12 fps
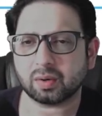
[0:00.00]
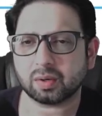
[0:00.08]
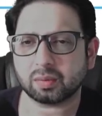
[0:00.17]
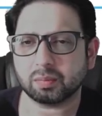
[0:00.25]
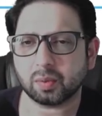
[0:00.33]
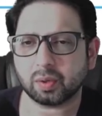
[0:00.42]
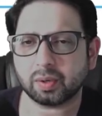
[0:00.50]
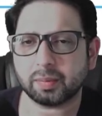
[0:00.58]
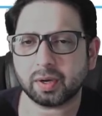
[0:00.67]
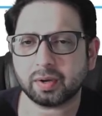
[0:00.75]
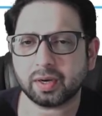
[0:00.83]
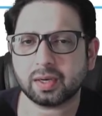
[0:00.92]
more
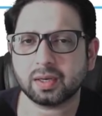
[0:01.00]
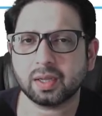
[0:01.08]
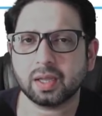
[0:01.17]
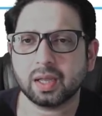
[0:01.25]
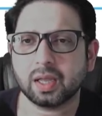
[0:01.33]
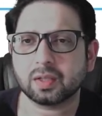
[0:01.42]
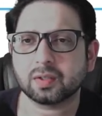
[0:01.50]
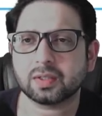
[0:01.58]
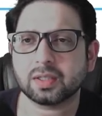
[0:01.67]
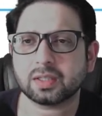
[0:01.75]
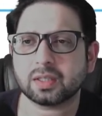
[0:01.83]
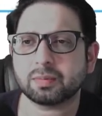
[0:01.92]
about it. So
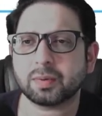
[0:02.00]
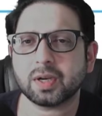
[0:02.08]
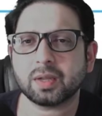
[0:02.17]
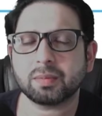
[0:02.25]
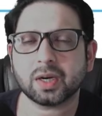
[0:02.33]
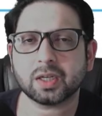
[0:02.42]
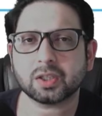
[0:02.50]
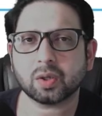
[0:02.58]
this is pretty much